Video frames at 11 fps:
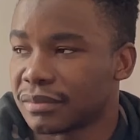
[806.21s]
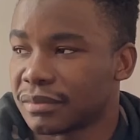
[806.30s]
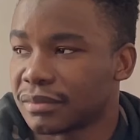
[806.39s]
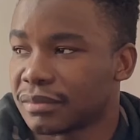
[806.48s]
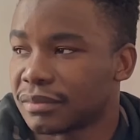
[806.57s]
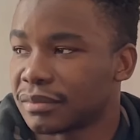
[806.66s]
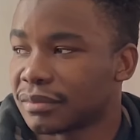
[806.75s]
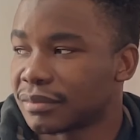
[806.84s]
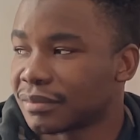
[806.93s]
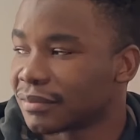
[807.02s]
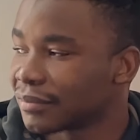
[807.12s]

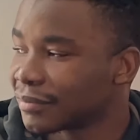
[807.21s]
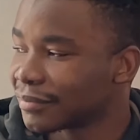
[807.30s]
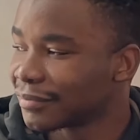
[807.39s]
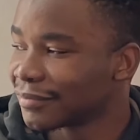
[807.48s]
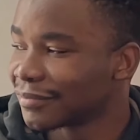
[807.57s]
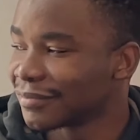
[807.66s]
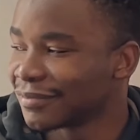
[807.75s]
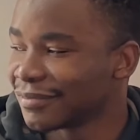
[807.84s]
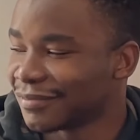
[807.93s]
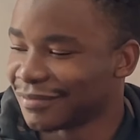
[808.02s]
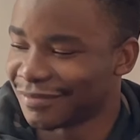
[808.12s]

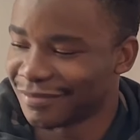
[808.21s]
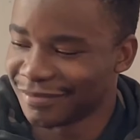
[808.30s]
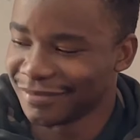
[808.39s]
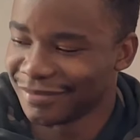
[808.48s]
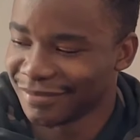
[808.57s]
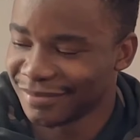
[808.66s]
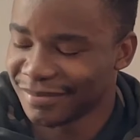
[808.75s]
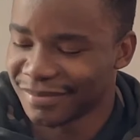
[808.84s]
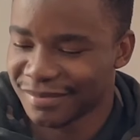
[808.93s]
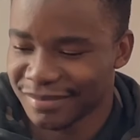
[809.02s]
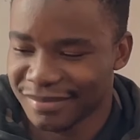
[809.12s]

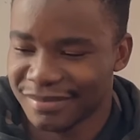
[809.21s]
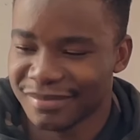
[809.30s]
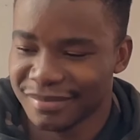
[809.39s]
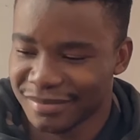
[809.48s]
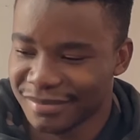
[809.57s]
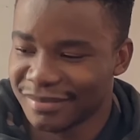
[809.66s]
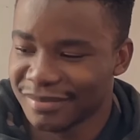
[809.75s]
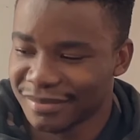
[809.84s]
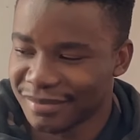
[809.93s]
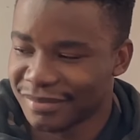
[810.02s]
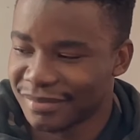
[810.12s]

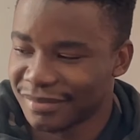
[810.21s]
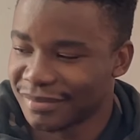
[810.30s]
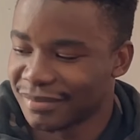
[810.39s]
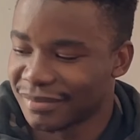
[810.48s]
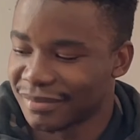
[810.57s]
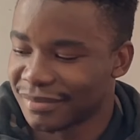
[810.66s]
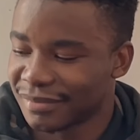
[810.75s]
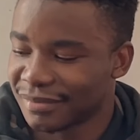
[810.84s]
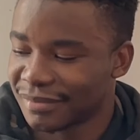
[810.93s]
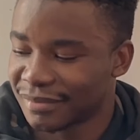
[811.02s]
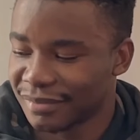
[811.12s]

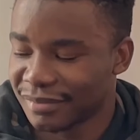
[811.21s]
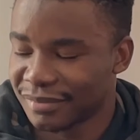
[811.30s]
This person isn't speaking.